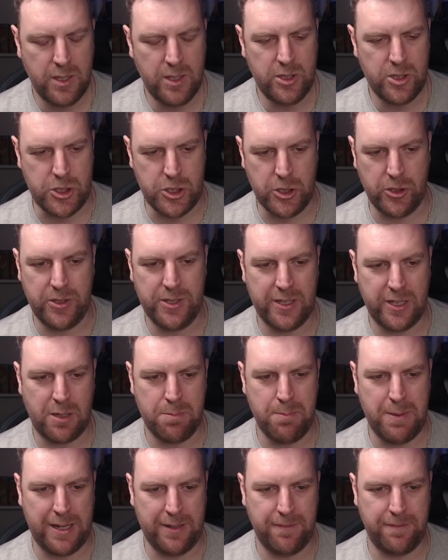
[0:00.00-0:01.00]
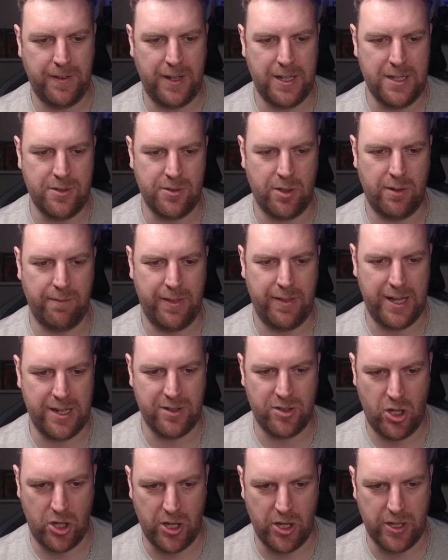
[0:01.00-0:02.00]
During the command phase of their
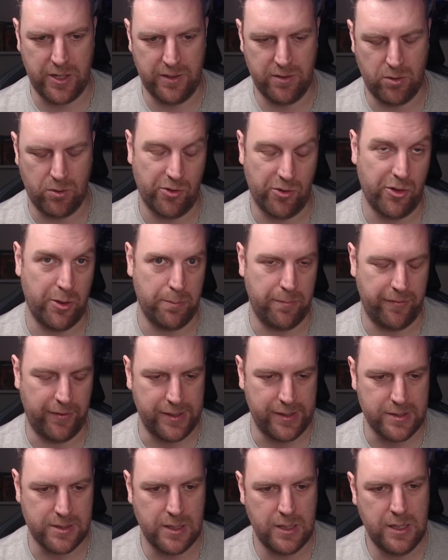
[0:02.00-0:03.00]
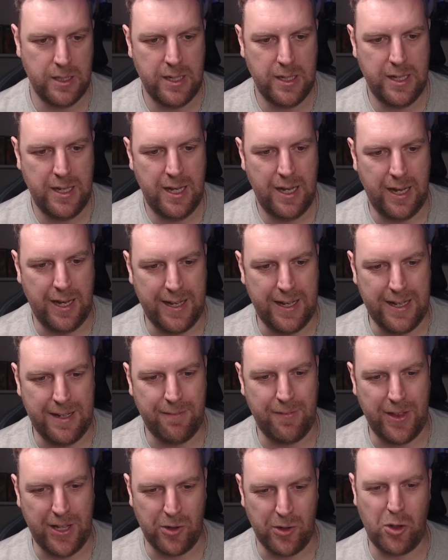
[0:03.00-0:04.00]
turn, or subphase, if
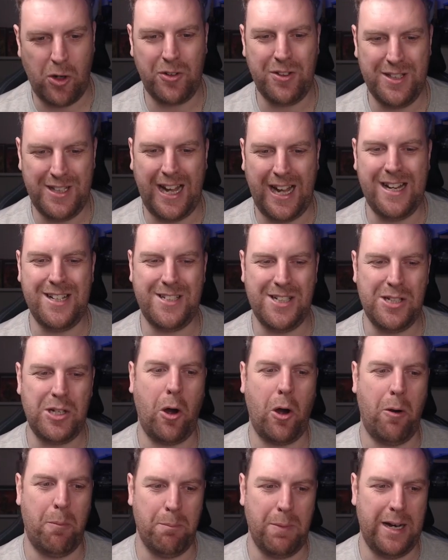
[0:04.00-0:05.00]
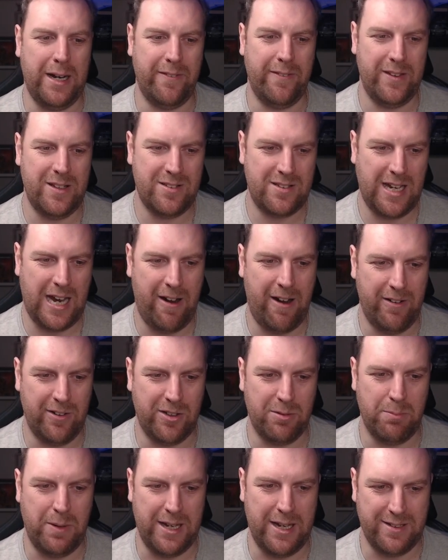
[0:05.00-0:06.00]
they are not engaged in combat, this
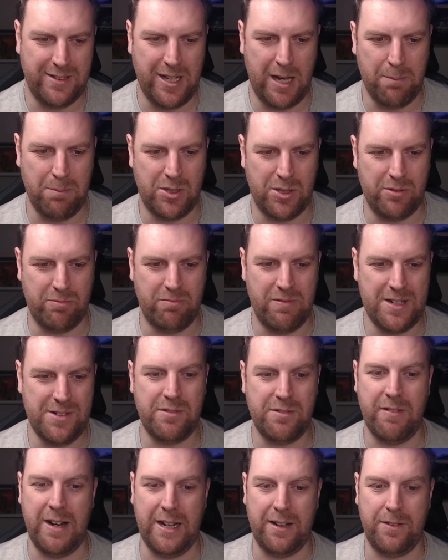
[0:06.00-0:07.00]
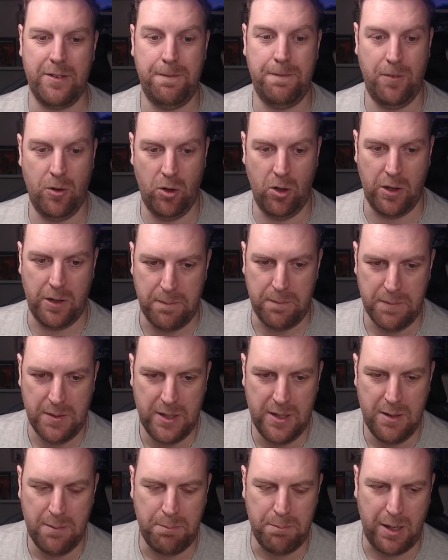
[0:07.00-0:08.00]
character may attempt to resurrect the fallen
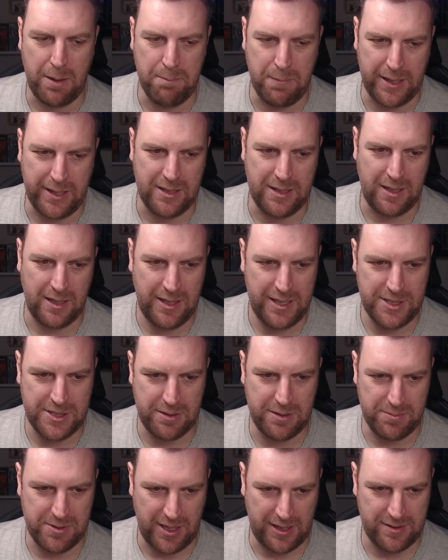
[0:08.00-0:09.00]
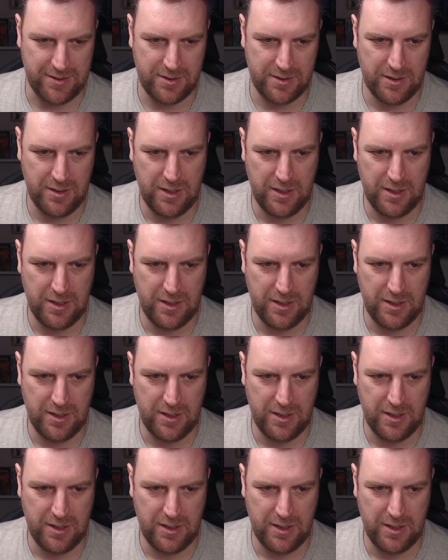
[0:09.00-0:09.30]
by making a leadership test.